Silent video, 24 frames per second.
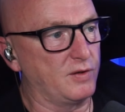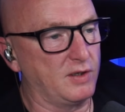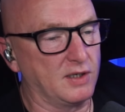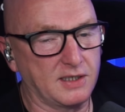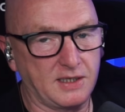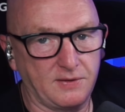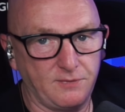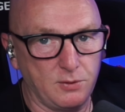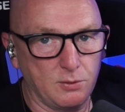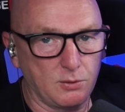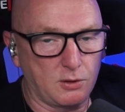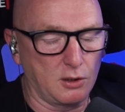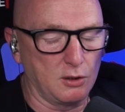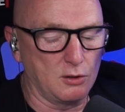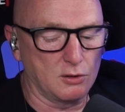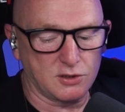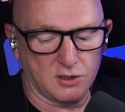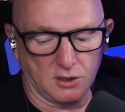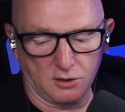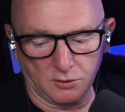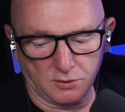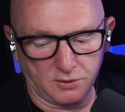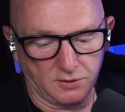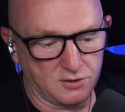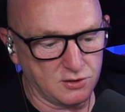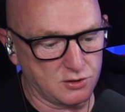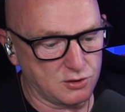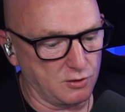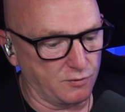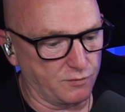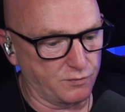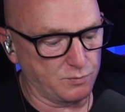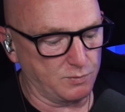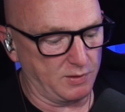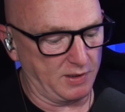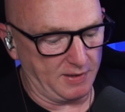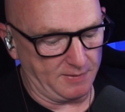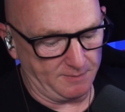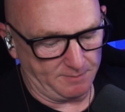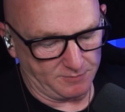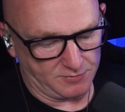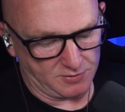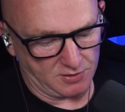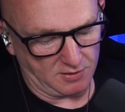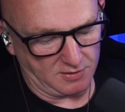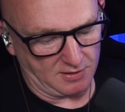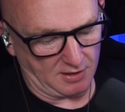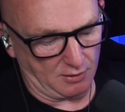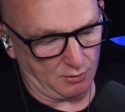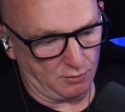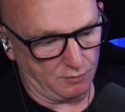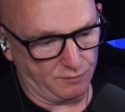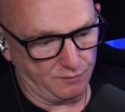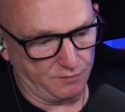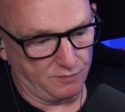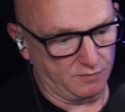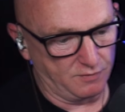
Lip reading: I'll give you a closer look at the software. Turn that off.